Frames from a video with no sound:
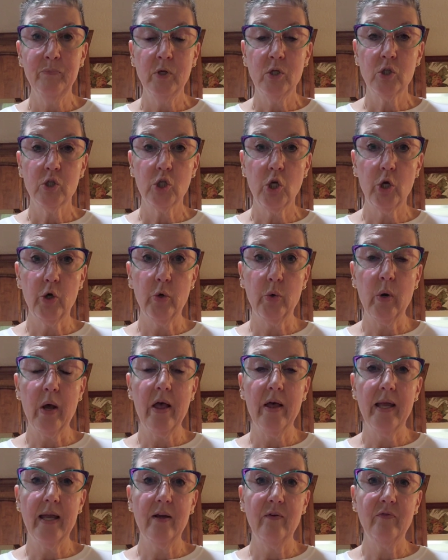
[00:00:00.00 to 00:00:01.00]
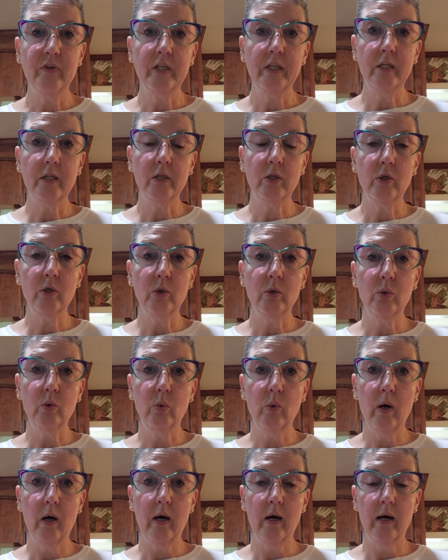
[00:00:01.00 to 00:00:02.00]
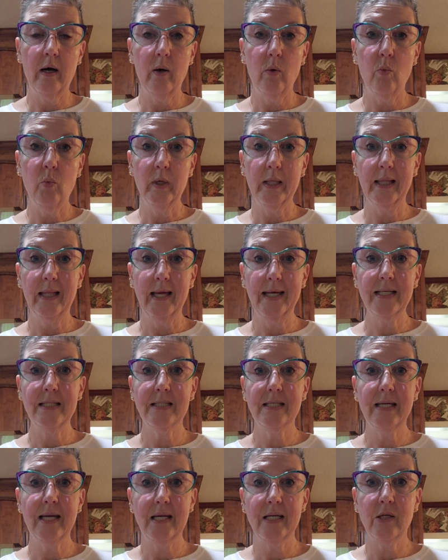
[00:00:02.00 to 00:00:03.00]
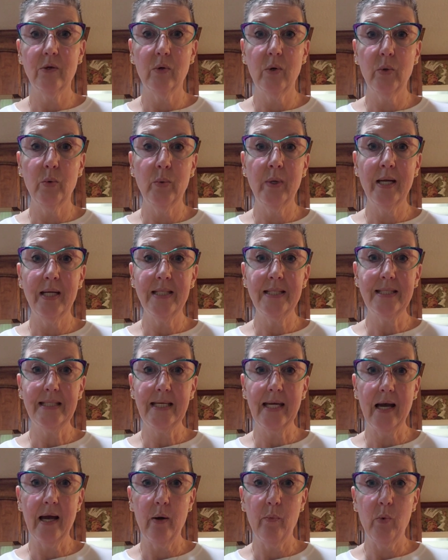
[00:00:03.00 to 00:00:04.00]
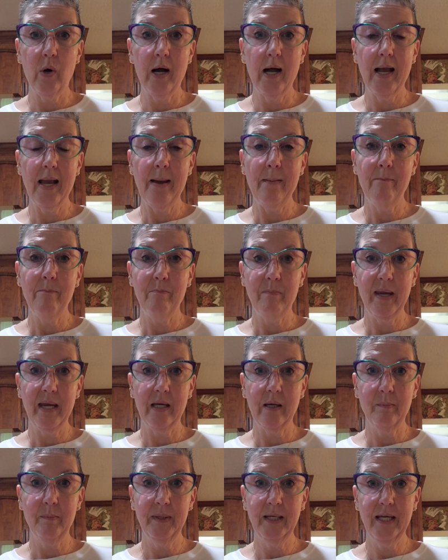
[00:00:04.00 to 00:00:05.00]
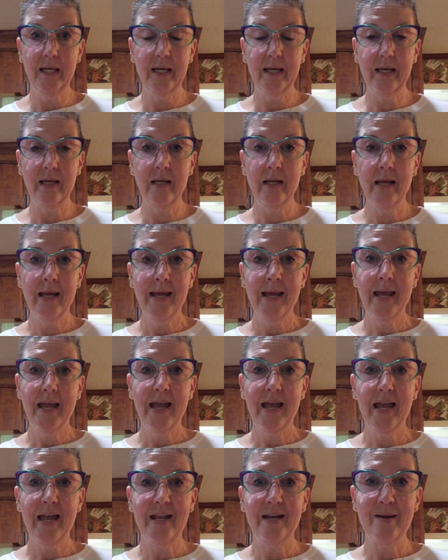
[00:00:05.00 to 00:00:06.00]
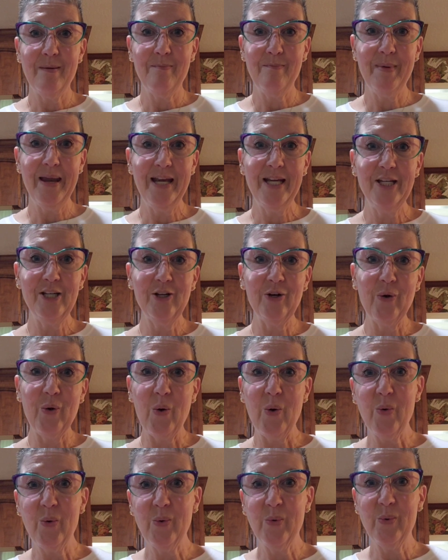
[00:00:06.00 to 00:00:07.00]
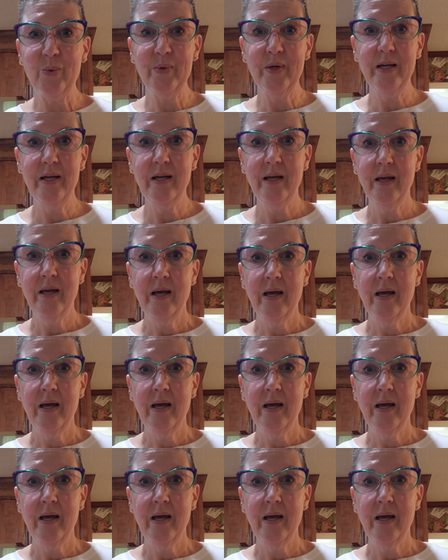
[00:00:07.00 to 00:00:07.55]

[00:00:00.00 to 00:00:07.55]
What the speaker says: So if you would like to get your own DIY makeup kit and make your own